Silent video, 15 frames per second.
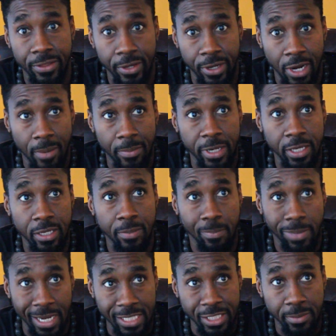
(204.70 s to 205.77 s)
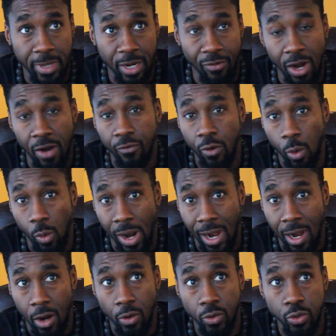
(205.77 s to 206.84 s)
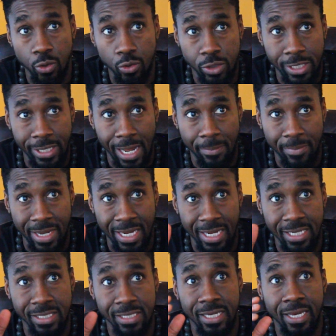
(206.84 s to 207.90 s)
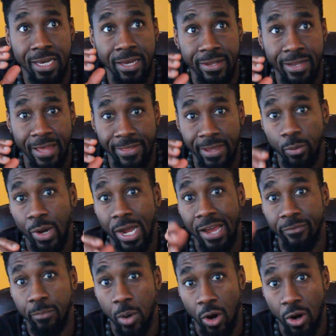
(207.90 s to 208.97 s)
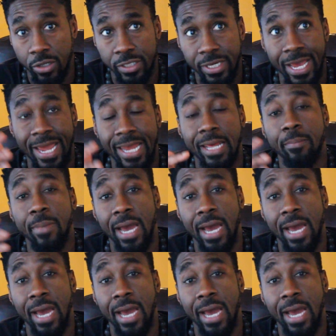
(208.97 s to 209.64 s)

the company plans to be around for a while. Usually that means that they will have parts and a